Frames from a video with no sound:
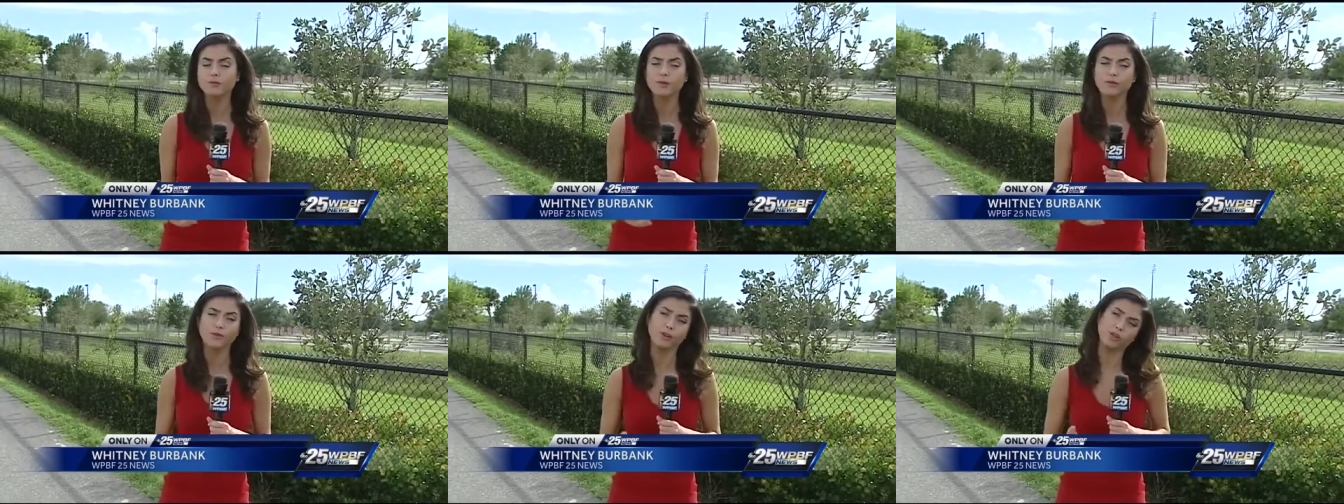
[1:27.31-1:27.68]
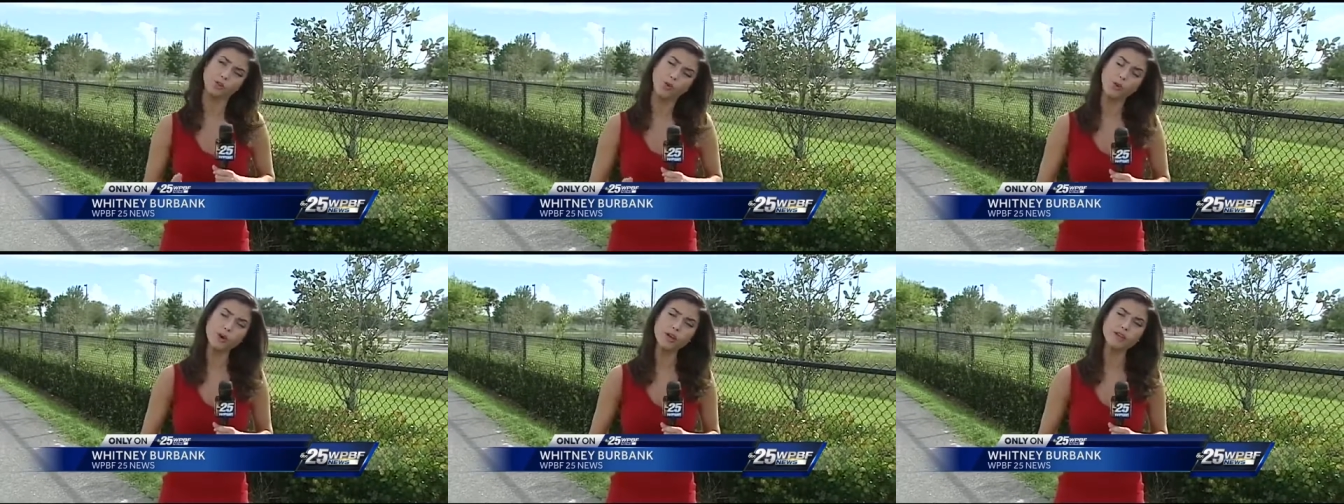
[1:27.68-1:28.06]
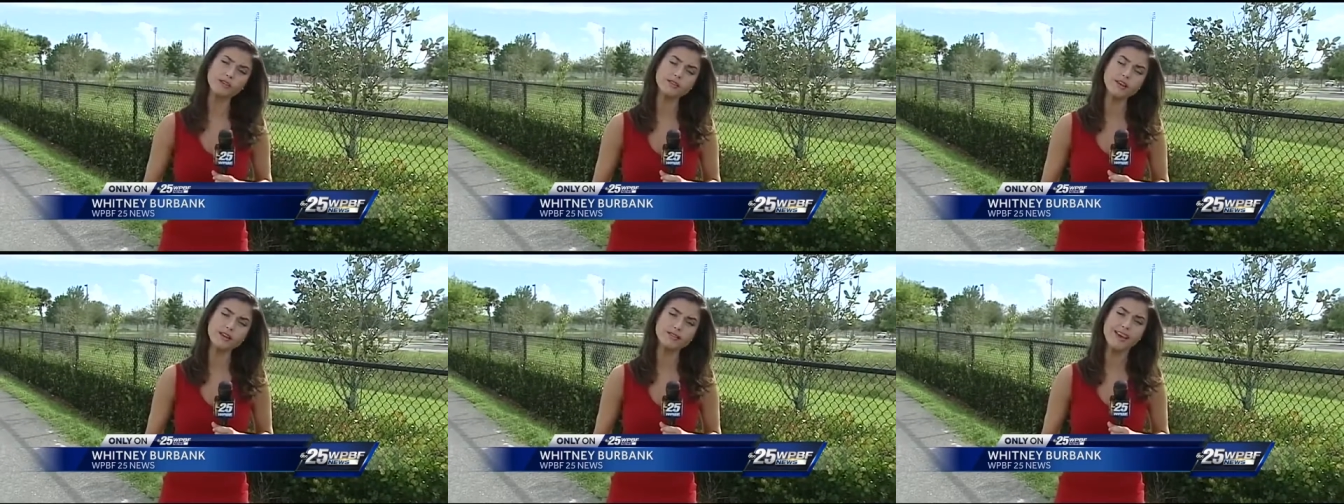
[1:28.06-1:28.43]
but Victoria
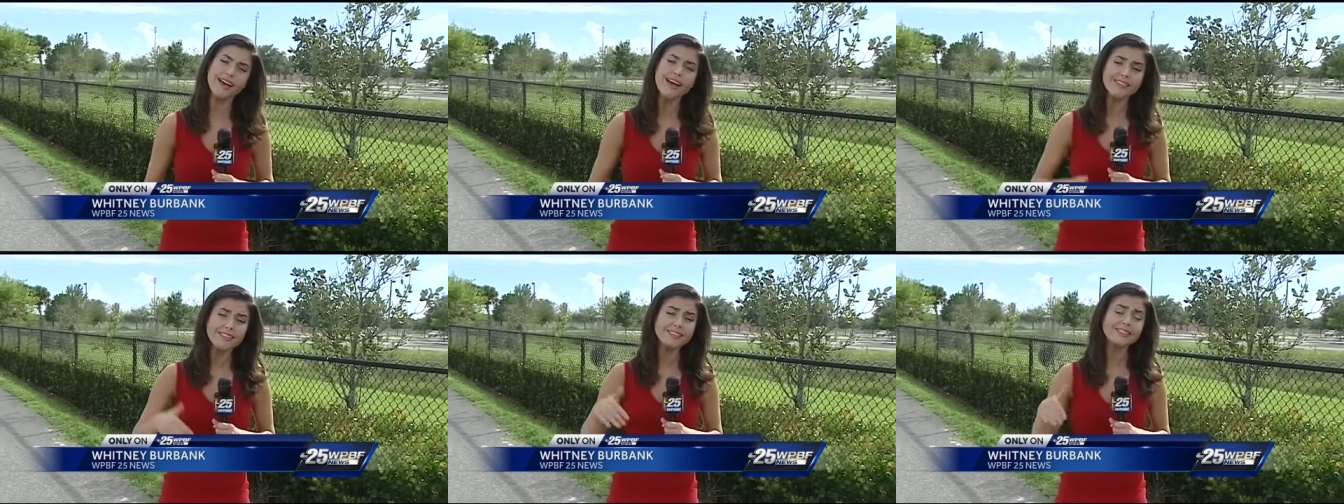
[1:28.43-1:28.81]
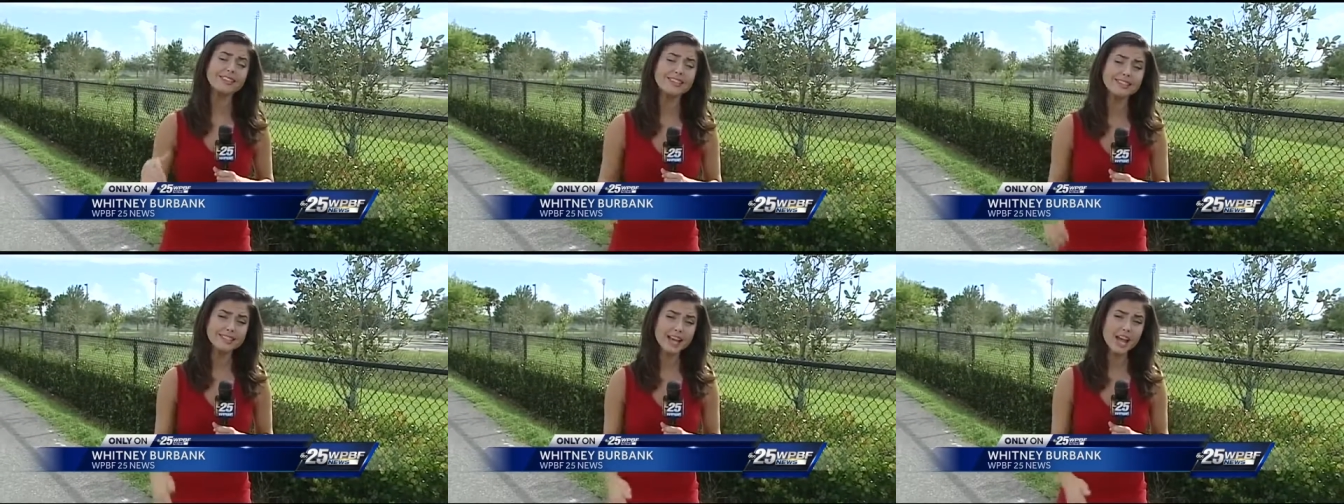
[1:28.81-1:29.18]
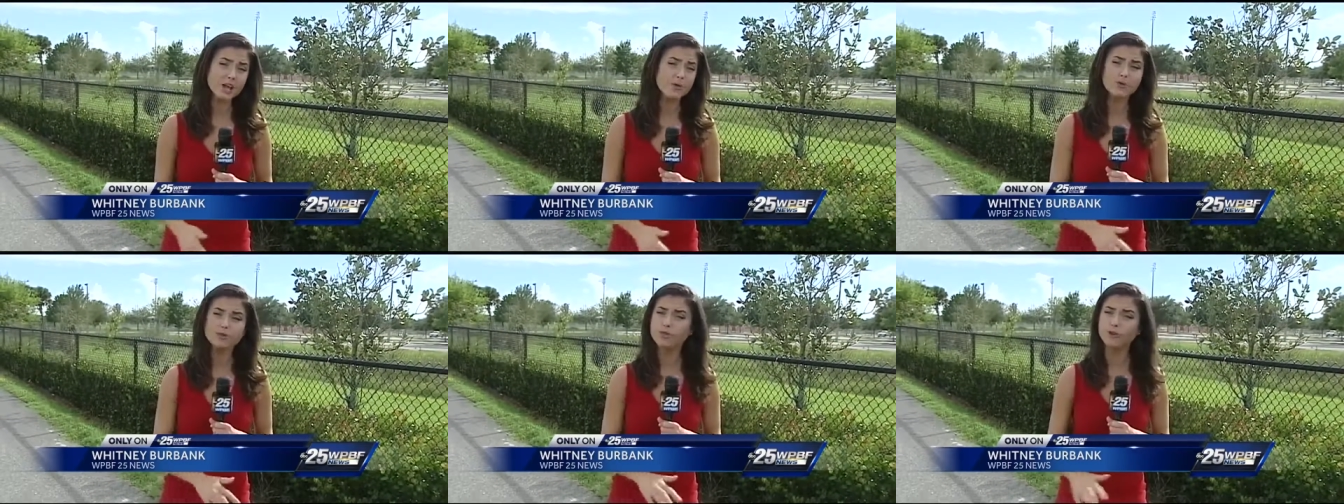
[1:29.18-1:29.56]
says that
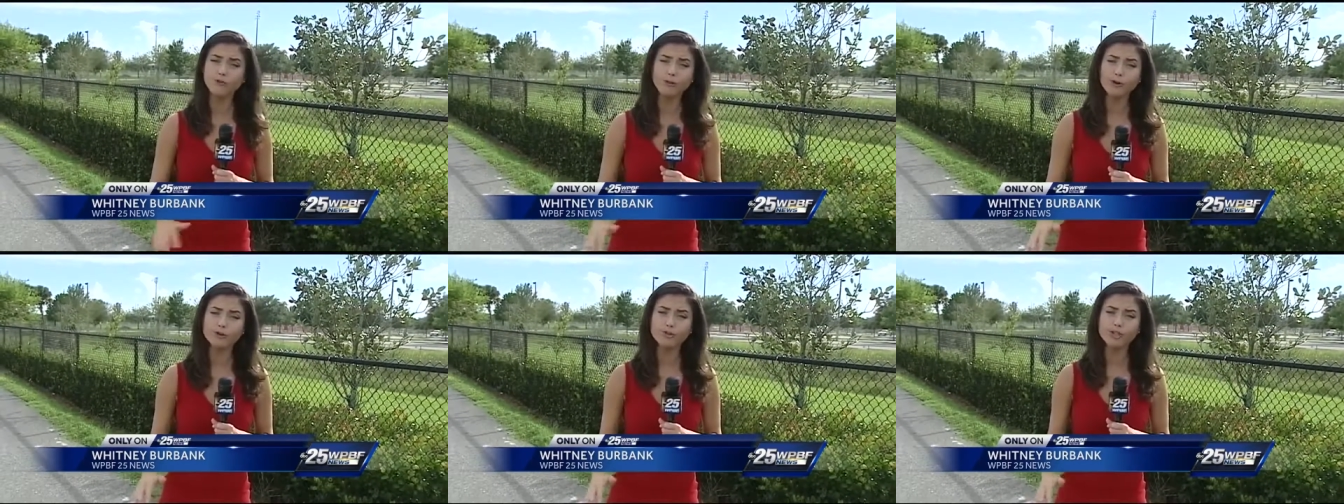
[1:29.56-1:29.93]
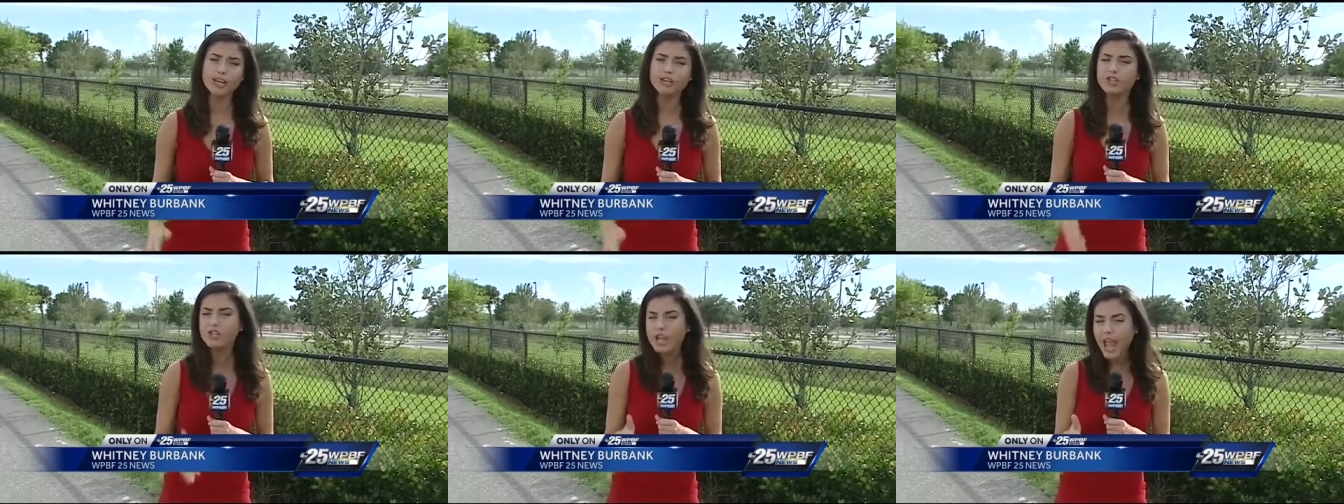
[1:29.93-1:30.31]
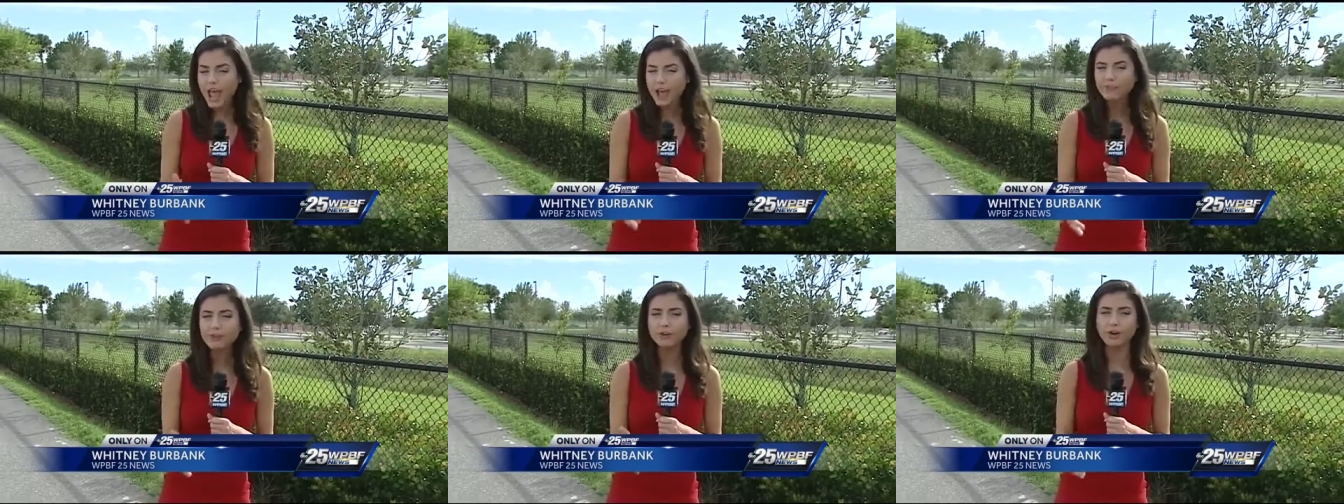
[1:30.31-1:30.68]
today was the first day she
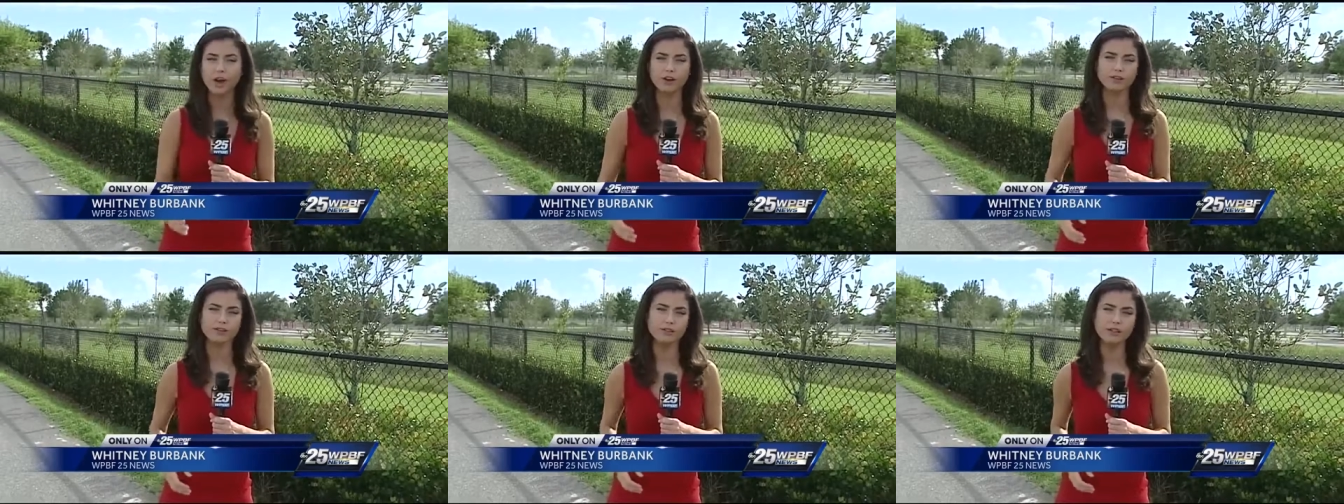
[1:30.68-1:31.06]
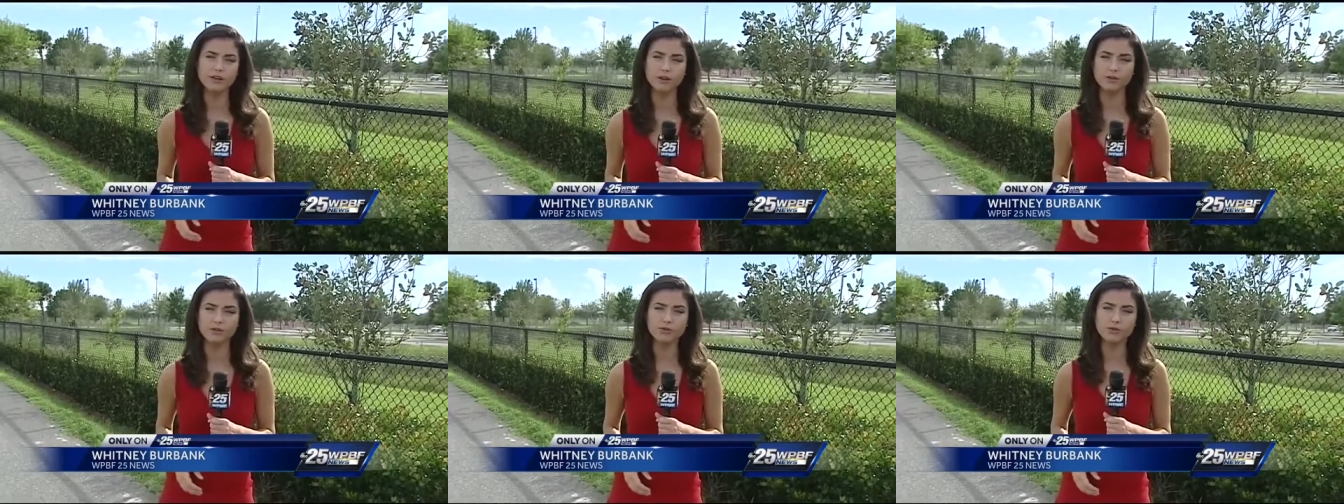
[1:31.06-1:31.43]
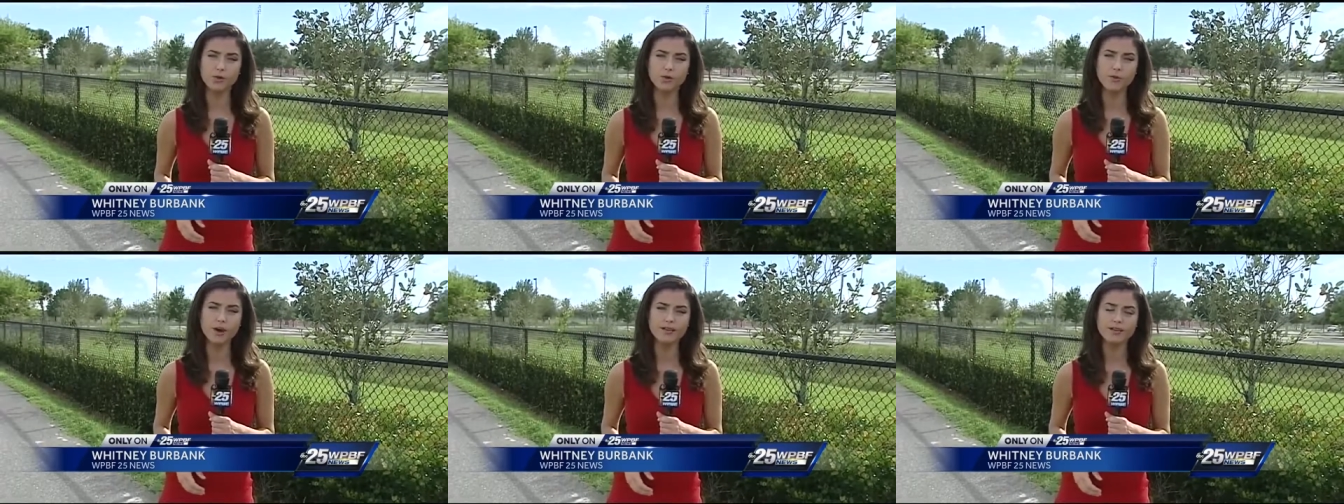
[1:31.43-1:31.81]
ever got a seat on the
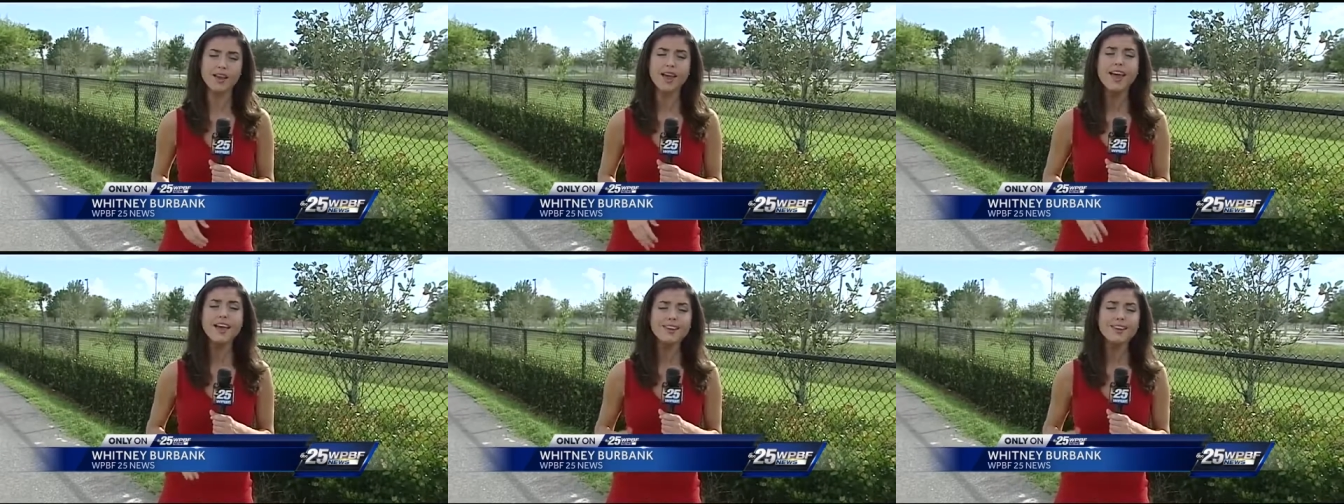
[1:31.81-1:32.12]
school bus.